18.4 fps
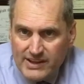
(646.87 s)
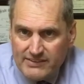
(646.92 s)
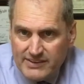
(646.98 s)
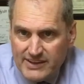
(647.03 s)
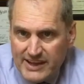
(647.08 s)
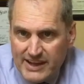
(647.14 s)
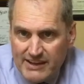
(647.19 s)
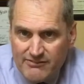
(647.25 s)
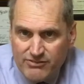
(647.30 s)

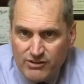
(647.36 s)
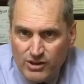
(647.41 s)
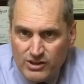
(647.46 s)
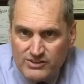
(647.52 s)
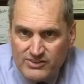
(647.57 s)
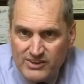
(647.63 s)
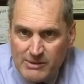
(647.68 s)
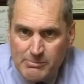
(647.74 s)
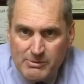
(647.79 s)
can't fall
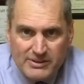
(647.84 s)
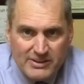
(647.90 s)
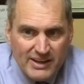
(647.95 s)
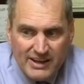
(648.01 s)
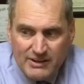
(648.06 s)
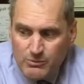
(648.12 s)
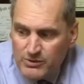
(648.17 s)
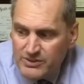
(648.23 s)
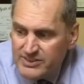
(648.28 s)
asleep at
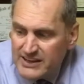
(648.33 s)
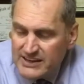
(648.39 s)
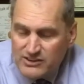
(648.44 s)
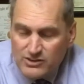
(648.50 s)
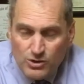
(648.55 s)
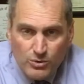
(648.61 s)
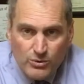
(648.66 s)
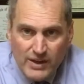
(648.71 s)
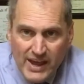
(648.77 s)
night that
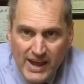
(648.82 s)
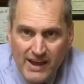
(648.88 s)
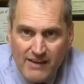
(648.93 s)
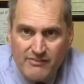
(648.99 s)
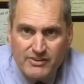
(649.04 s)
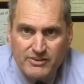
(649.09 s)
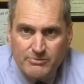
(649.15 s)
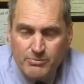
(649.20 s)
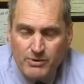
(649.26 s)
don't
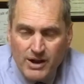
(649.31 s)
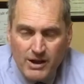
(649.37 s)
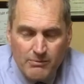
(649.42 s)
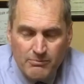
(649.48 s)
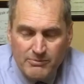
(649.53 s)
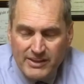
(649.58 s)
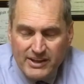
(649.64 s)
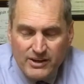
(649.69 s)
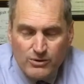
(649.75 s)
have this
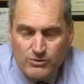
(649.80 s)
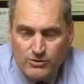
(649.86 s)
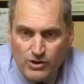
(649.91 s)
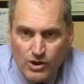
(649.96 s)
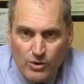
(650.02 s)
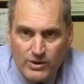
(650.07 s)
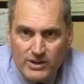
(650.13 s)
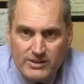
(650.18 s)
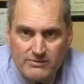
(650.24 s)
problem. They don't
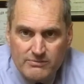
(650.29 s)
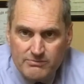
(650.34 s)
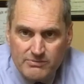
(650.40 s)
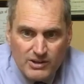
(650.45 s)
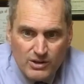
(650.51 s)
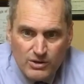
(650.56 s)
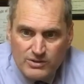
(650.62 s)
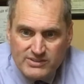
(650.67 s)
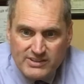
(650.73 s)
know it,
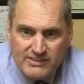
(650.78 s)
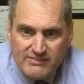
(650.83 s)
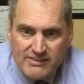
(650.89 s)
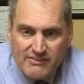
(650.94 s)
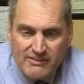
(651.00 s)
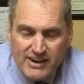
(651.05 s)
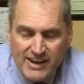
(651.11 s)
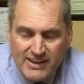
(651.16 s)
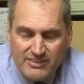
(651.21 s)
because they've
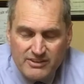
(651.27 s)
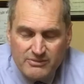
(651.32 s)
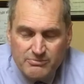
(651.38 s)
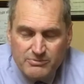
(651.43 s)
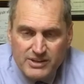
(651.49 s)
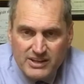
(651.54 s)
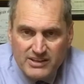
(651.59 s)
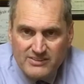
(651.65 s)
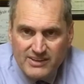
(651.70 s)
never had the
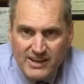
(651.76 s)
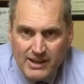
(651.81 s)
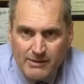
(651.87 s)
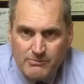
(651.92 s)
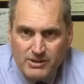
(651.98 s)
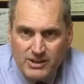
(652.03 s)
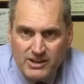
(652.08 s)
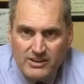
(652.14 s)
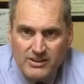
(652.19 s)

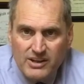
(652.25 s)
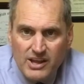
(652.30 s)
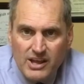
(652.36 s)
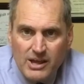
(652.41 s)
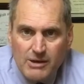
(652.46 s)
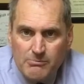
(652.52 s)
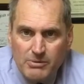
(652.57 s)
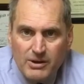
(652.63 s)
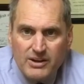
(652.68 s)
exam done,
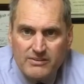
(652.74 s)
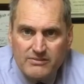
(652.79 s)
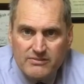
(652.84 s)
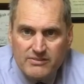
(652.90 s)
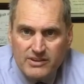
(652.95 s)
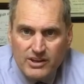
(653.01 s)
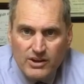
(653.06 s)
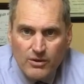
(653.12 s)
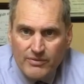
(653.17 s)

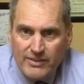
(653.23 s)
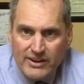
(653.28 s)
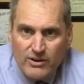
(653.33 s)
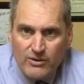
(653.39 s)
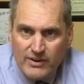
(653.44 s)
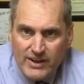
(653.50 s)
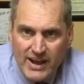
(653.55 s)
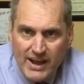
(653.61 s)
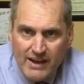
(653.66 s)
but they
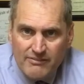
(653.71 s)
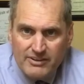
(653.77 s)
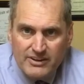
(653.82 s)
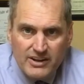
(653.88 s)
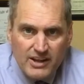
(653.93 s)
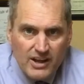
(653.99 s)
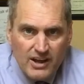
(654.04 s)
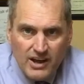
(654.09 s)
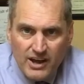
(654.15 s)
don't have it.
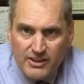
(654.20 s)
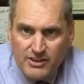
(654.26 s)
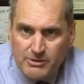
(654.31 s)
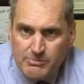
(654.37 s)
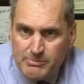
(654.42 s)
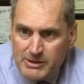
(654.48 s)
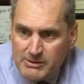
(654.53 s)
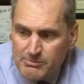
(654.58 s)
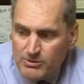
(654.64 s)
Other
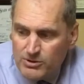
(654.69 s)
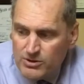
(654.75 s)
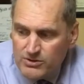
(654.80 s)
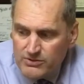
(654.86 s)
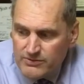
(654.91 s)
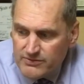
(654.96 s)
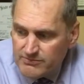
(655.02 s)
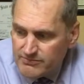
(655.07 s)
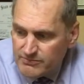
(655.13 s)

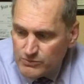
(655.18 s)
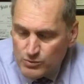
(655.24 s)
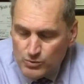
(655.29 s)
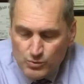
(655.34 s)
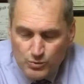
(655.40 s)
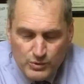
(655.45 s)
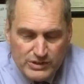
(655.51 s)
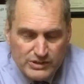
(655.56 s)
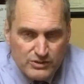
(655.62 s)
people,
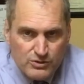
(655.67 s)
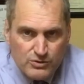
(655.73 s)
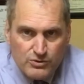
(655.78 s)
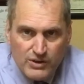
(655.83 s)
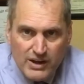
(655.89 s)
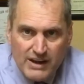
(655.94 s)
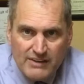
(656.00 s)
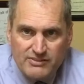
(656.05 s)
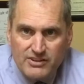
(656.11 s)
we do
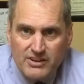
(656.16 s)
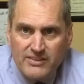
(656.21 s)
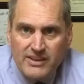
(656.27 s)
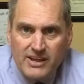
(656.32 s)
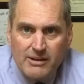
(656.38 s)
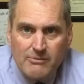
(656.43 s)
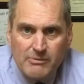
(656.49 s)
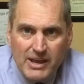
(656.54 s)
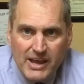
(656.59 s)
graphs on
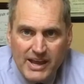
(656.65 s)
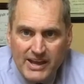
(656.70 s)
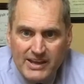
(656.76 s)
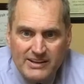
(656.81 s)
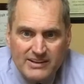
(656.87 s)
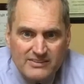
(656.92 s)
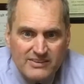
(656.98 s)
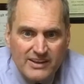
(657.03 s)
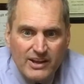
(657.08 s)
them,
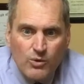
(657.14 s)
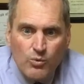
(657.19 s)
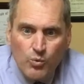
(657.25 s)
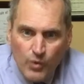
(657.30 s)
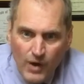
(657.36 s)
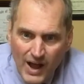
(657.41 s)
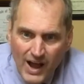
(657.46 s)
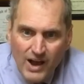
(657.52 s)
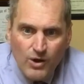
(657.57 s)
and it's like,
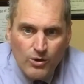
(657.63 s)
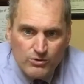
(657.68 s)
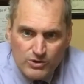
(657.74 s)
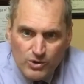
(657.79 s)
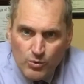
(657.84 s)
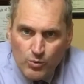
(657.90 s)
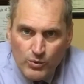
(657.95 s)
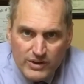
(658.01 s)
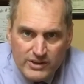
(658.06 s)
wow,
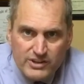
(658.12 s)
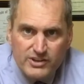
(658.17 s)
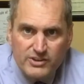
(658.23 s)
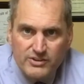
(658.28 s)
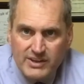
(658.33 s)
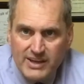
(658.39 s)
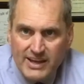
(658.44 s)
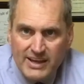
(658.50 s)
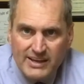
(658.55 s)
no wonder
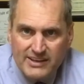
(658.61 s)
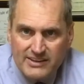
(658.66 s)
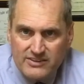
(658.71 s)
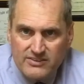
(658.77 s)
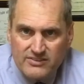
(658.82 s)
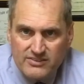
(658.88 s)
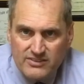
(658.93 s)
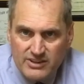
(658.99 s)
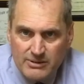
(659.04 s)
you can't get
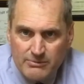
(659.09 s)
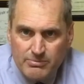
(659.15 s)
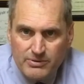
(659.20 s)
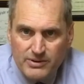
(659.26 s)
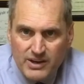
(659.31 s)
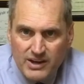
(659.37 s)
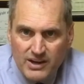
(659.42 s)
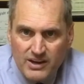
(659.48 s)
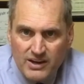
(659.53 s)
to sleep,
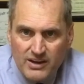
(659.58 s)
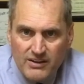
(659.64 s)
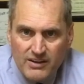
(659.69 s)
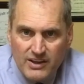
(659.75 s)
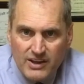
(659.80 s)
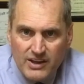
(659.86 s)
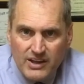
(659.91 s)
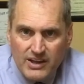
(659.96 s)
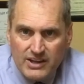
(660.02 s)

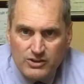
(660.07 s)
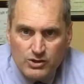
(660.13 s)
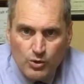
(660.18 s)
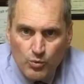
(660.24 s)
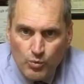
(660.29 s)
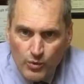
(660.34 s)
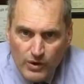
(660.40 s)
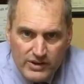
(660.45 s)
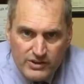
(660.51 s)
and no
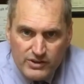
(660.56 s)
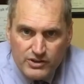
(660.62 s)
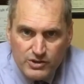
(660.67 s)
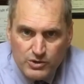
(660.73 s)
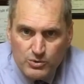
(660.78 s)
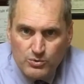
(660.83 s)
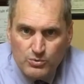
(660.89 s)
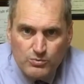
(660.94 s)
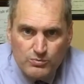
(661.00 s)
wonder
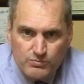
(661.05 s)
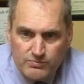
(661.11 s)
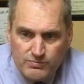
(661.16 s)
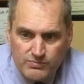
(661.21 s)
you